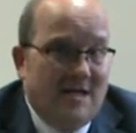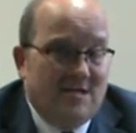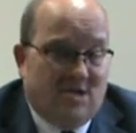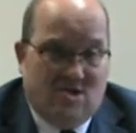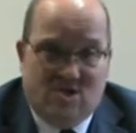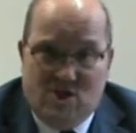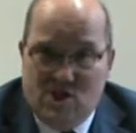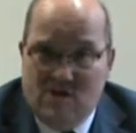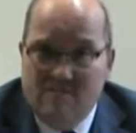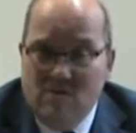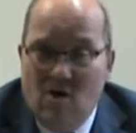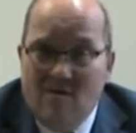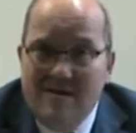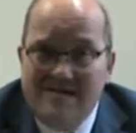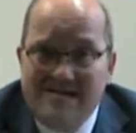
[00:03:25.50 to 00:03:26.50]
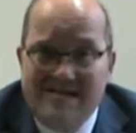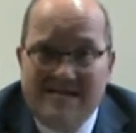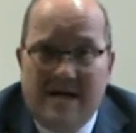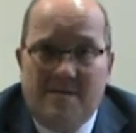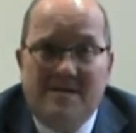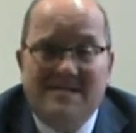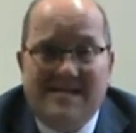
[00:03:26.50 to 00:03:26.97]
To serve notices
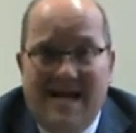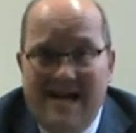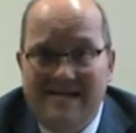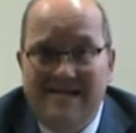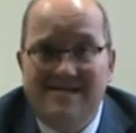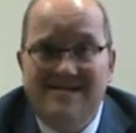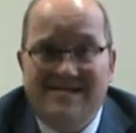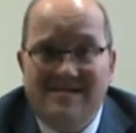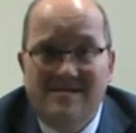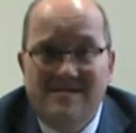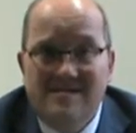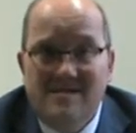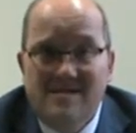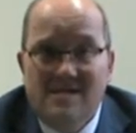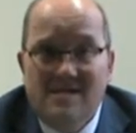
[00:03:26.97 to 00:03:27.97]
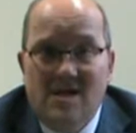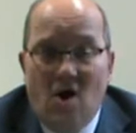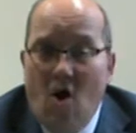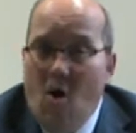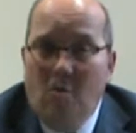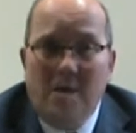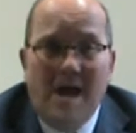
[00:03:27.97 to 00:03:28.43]
on the tenants
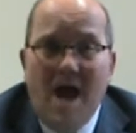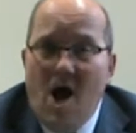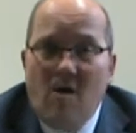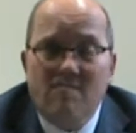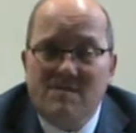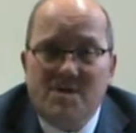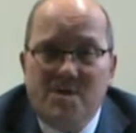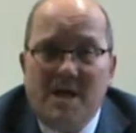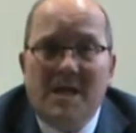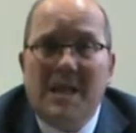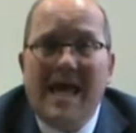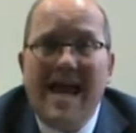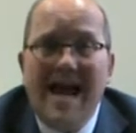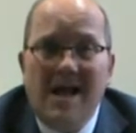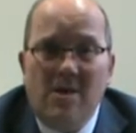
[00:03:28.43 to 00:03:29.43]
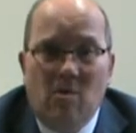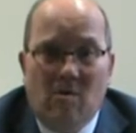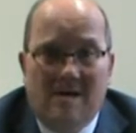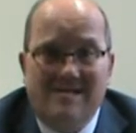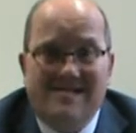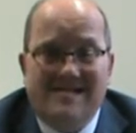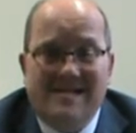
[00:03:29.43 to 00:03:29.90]
only helps the
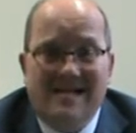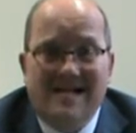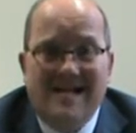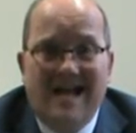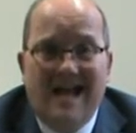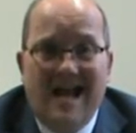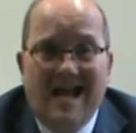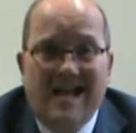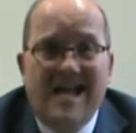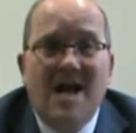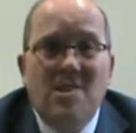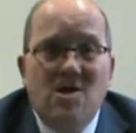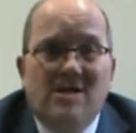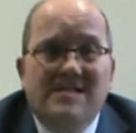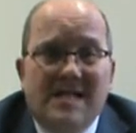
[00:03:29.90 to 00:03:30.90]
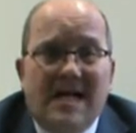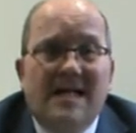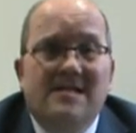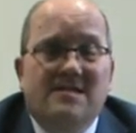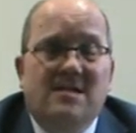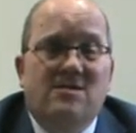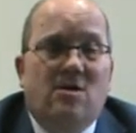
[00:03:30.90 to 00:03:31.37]
landlords get their
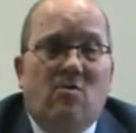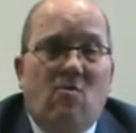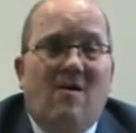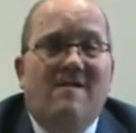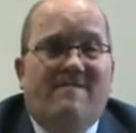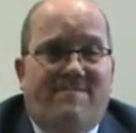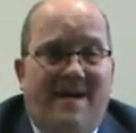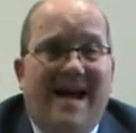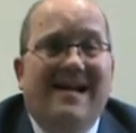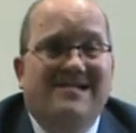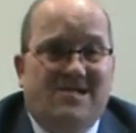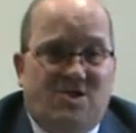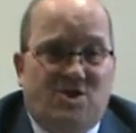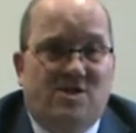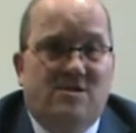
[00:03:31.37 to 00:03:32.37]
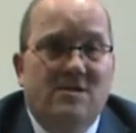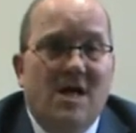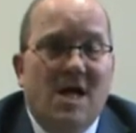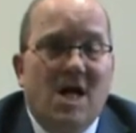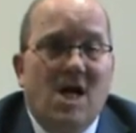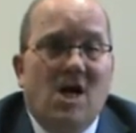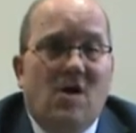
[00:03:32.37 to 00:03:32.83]
tenants into court faster
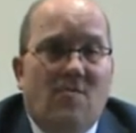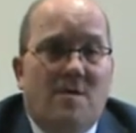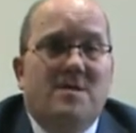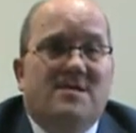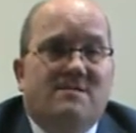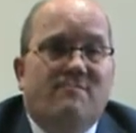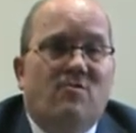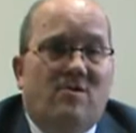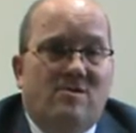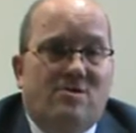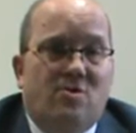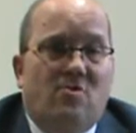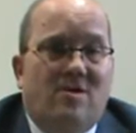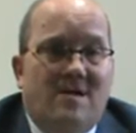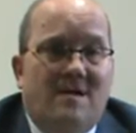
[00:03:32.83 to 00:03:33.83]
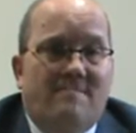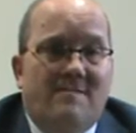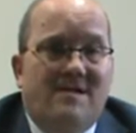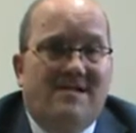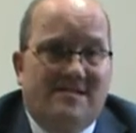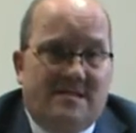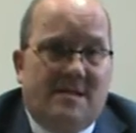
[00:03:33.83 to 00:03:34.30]
when this moratorium
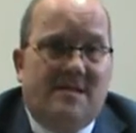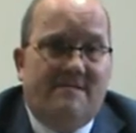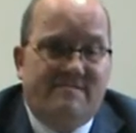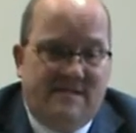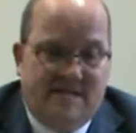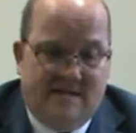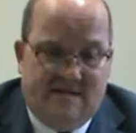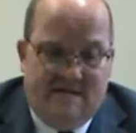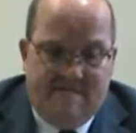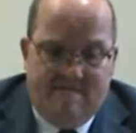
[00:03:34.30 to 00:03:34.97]
is lifted.